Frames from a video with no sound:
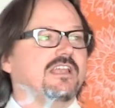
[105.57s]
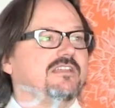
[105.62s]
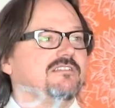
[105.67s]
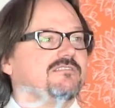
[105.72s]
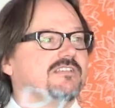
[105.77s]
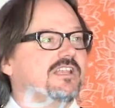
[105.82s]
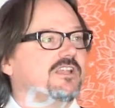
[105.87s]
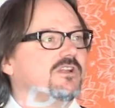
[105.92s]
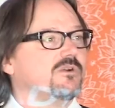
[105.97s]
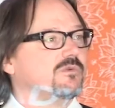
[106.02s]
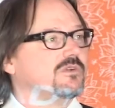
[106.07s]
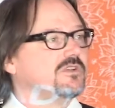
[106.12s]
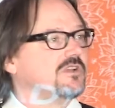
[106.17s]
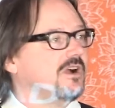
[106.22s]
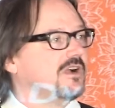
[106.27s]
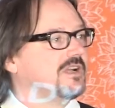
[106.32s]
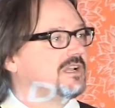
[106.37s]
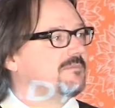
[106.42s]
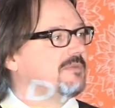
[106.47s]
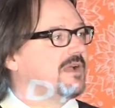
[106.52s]
And here we're
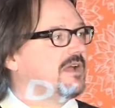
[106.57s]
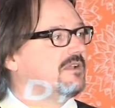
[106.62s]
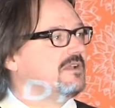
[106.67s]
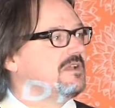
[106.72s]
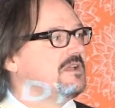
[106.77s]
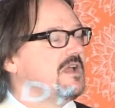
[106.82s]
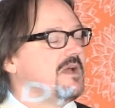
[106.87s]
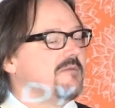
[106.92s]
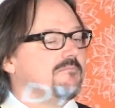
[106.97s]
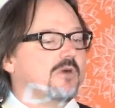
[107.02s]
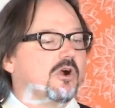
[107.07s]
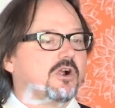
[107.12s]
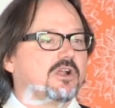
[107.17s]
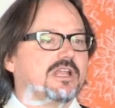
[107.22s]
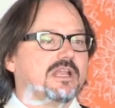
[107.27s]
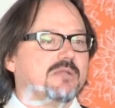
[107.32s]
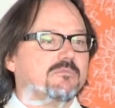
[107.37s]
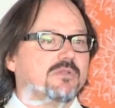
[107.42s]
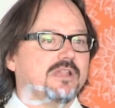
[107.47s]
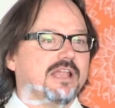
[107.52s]
talking about
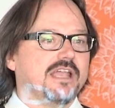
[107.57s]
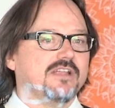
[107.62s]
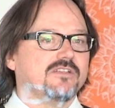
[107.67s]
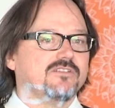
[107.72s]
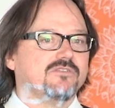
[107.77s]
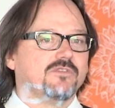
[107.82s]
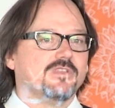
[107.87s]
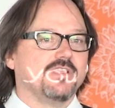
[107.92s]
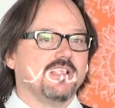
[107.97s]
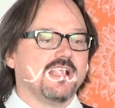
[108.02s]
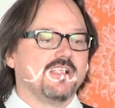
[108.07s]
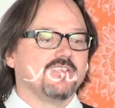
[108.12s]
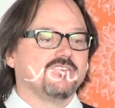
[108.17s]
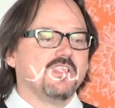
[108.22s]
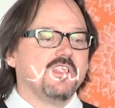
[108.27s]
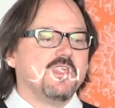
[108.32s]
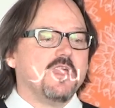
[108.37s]
marketing plans for the next,